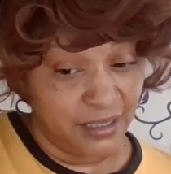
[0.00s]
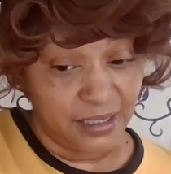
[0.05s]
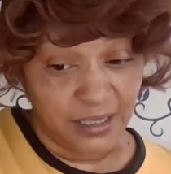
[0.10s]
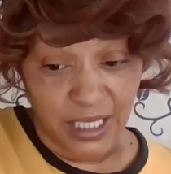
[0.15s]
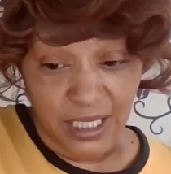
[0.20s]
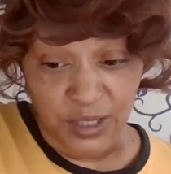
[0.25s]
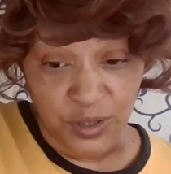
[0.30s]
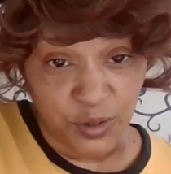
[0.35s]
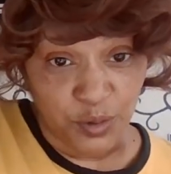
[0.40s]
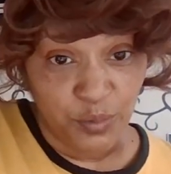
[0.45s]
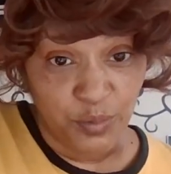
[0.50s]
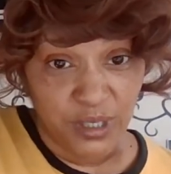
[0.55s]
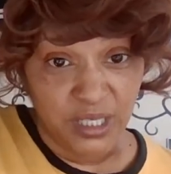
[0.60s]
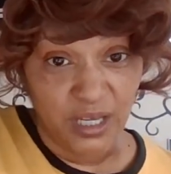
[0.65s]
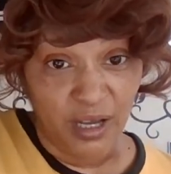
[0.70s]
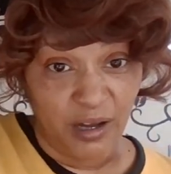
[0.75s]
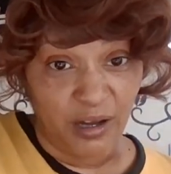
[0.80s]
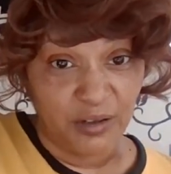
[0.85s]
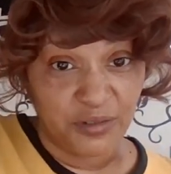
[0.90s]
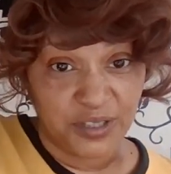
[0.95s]
that threw
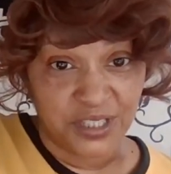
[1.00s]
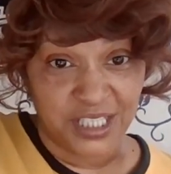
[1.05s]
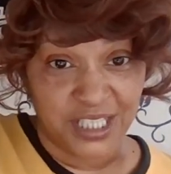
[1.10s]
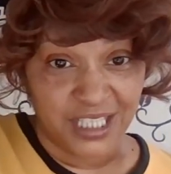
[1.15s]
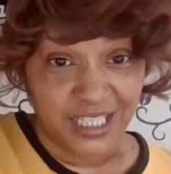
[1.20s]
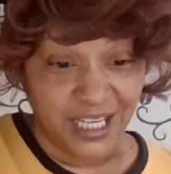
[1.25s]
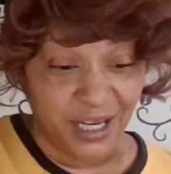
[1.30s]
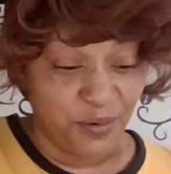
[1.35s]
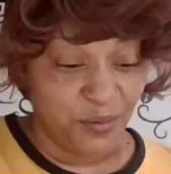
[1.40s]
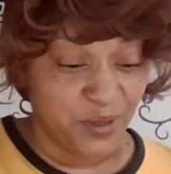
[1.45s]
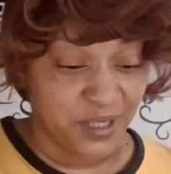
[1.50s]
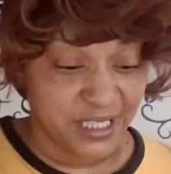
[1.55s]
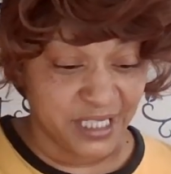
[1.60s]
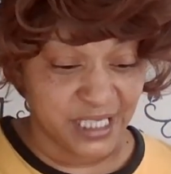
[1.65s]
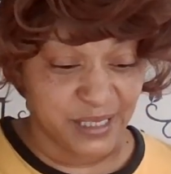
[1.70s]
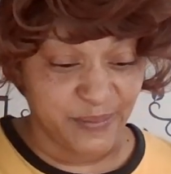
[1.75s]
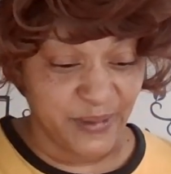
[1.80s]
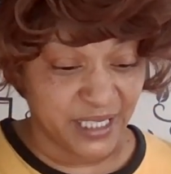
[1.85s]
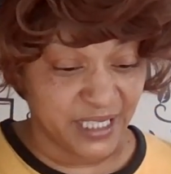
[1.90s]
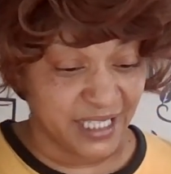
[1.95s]
me off. Shit. I wasn't
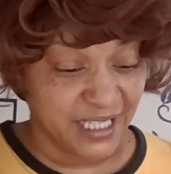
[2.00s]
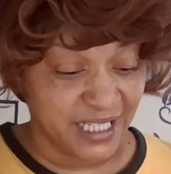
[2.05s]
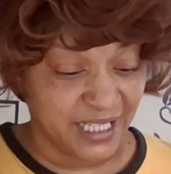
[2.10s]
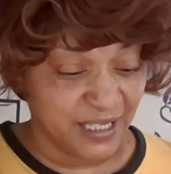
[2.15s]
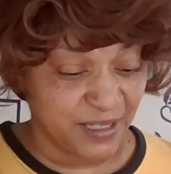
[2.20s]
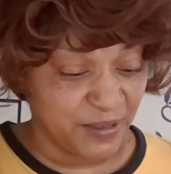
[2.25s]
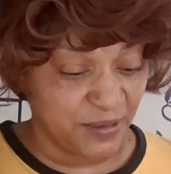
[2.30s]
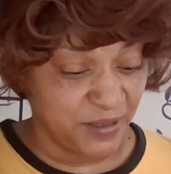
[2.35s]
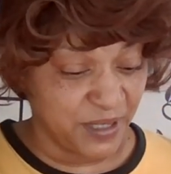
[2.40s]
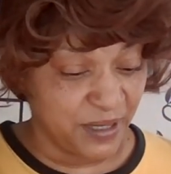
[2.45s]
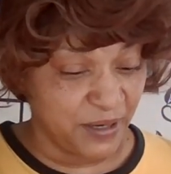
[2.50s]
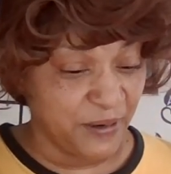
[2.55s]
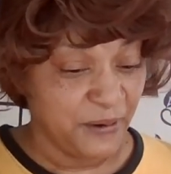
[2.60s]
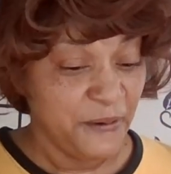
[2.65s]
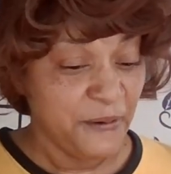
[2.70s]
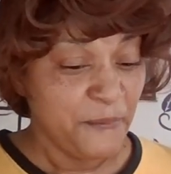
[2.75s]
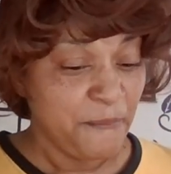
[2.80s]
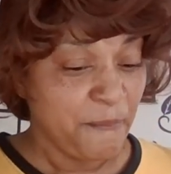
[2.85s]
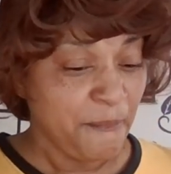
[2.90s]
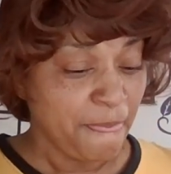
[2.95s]
expecting that to go there.
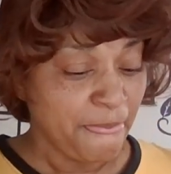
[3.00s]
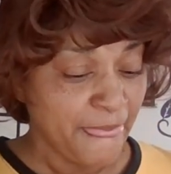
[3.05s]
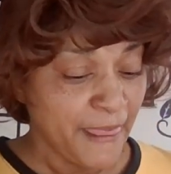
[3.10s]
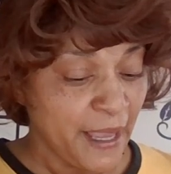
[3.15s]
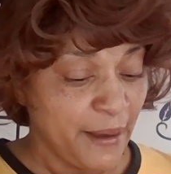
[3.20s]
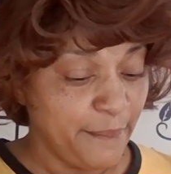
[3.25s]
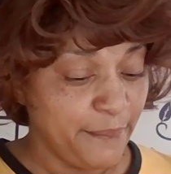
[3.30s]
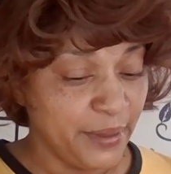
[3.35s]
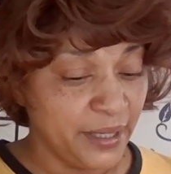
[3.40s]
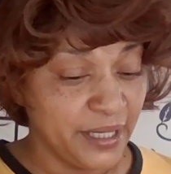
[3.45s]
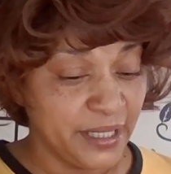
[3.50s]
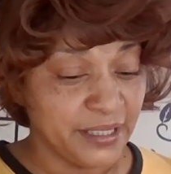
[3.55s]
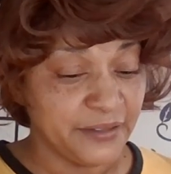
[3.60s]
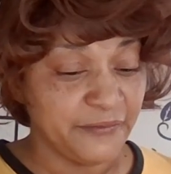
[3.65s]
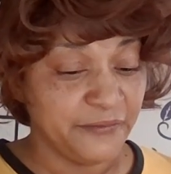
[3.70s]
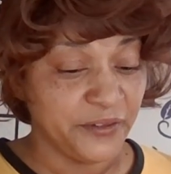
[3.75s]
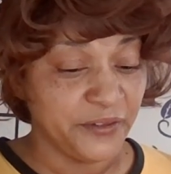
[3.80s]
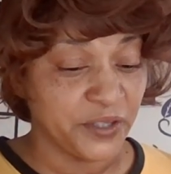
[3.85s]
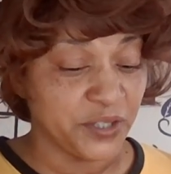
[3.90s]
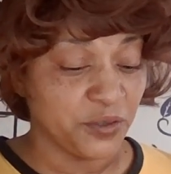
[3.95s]

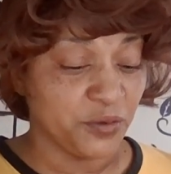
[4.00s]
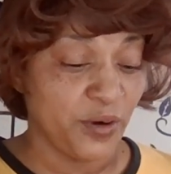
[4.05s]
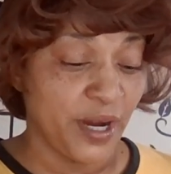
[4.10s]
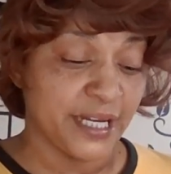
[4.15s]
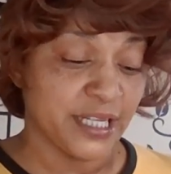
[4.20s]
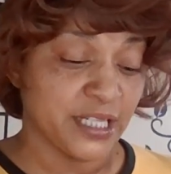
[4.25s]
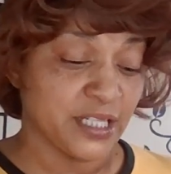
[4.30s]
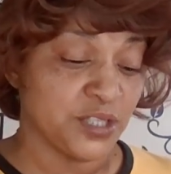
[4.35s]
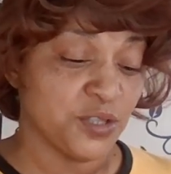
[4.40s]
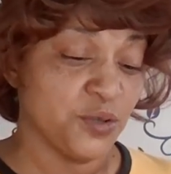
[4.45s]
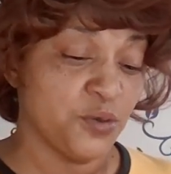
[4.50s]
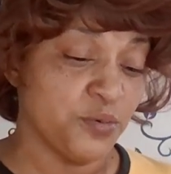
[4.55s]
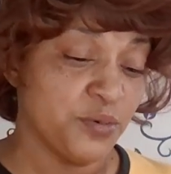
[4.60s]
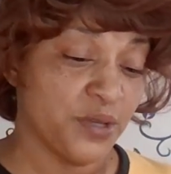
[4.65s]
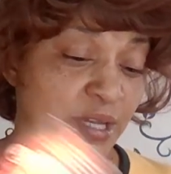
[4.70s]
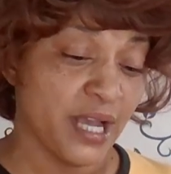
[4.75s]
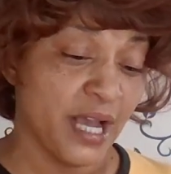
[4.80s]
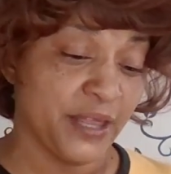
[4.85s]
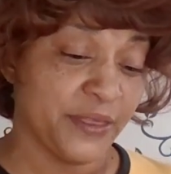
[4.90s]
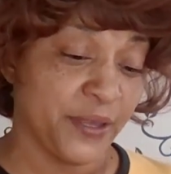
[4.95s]
But for the gratitude,
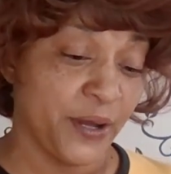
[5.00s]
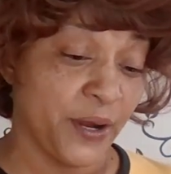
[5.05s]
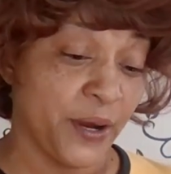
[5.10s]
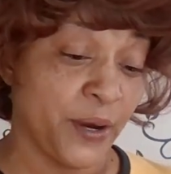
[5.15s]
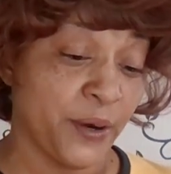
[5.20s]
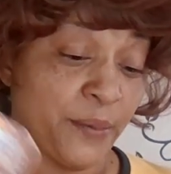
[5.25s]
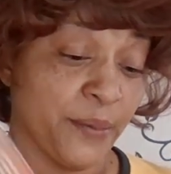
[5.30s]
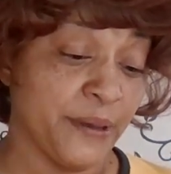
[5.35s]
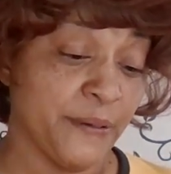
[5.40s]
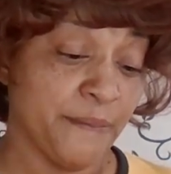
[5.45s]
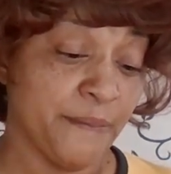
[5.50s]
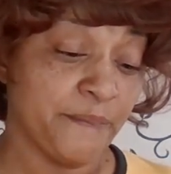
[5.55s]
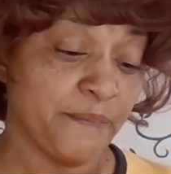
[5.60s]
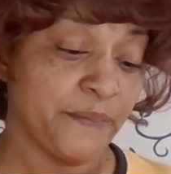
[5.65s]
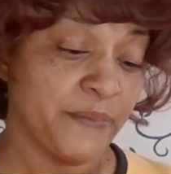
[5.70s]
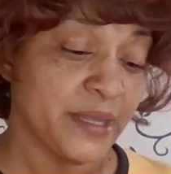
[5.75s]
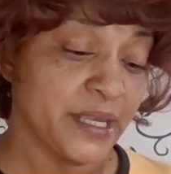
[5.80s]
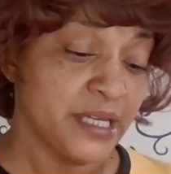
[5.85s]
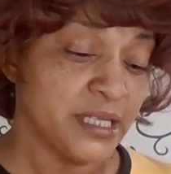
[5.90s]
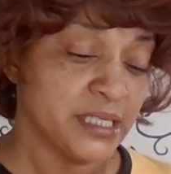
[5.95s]
we got the hermit.
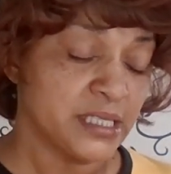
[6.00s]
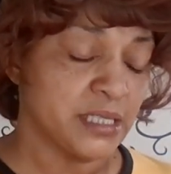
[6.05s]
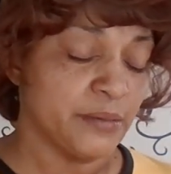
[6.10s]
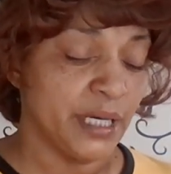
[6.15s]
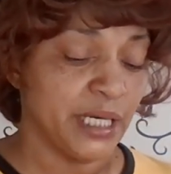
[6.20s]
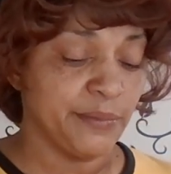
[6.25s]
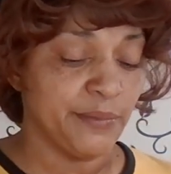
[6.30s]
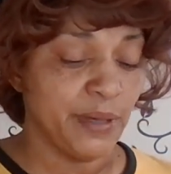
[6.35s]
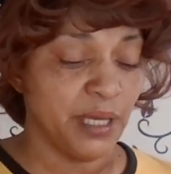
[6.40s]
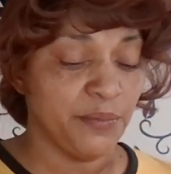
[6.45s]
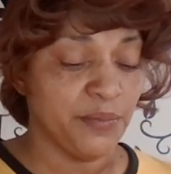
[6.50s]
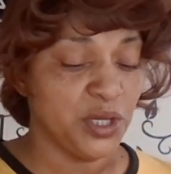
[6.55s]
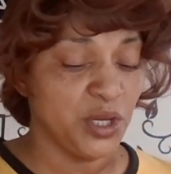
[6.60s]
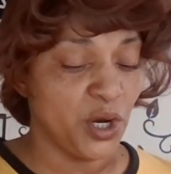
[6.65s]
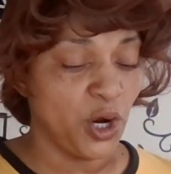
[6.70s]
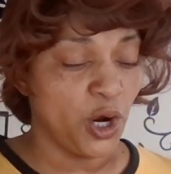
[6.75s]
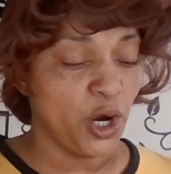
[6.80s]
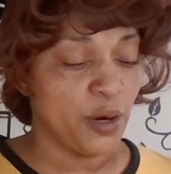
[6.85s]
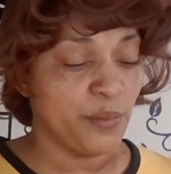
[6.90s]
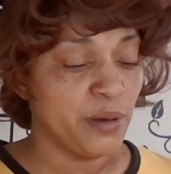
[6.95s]
Somebody may be
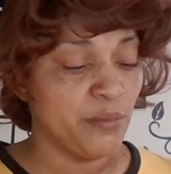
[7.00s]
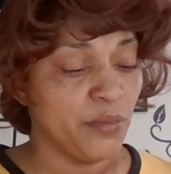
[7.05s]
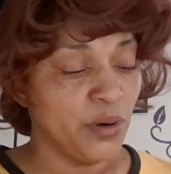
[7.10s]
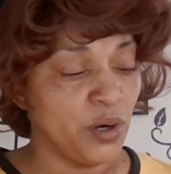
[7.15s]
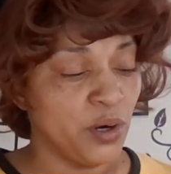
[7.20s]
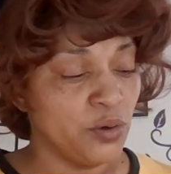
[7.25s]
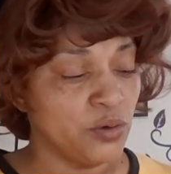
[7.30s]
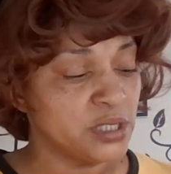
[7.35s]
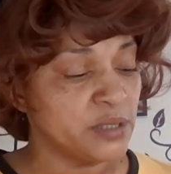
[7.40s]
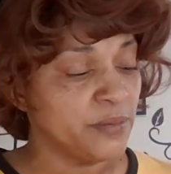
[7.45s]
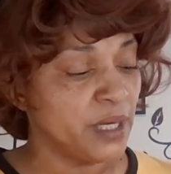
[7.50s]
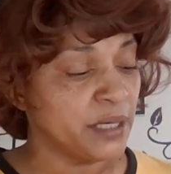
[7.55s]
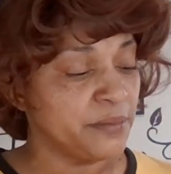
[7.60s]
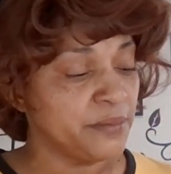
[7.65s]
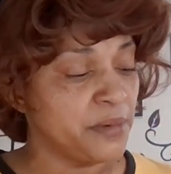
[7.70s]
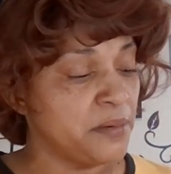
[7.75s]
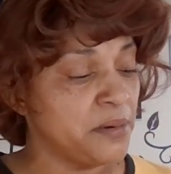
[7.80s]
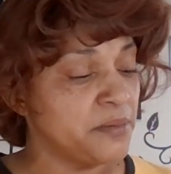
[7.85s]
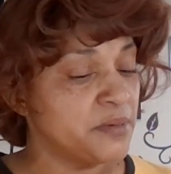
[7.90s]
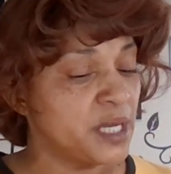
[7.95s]
in hermit mode. Somebody
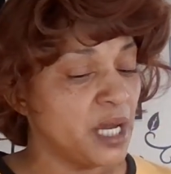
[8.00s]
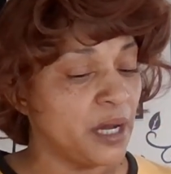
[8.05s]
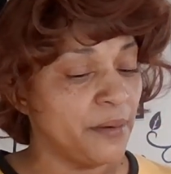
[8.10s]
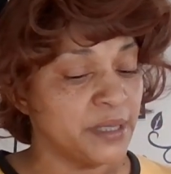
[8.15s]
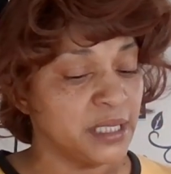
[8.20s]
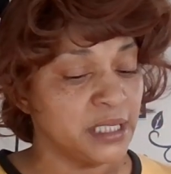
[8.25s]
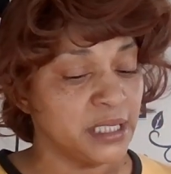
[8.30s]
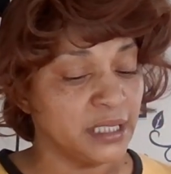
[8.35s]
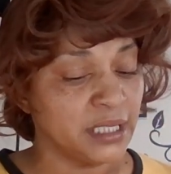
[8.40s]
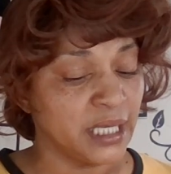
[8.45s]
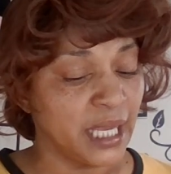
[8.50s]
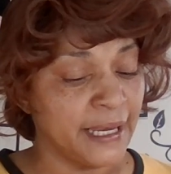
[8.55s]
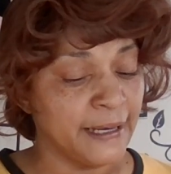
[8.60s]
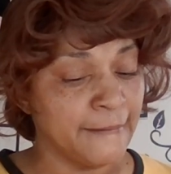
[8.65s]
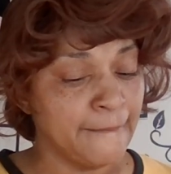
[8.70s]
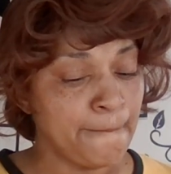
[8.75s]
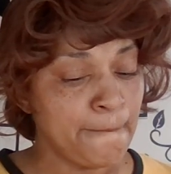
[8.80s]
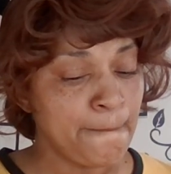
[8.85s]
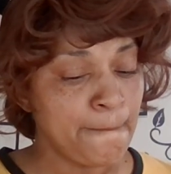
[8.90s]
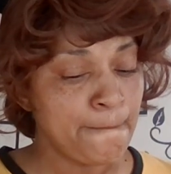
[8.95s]
may be becoming an
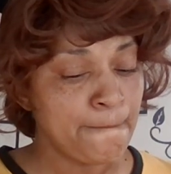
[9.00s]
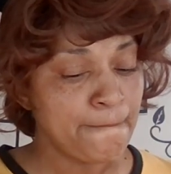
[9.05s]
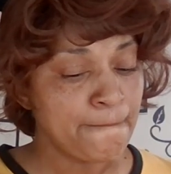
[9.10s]
enlightened.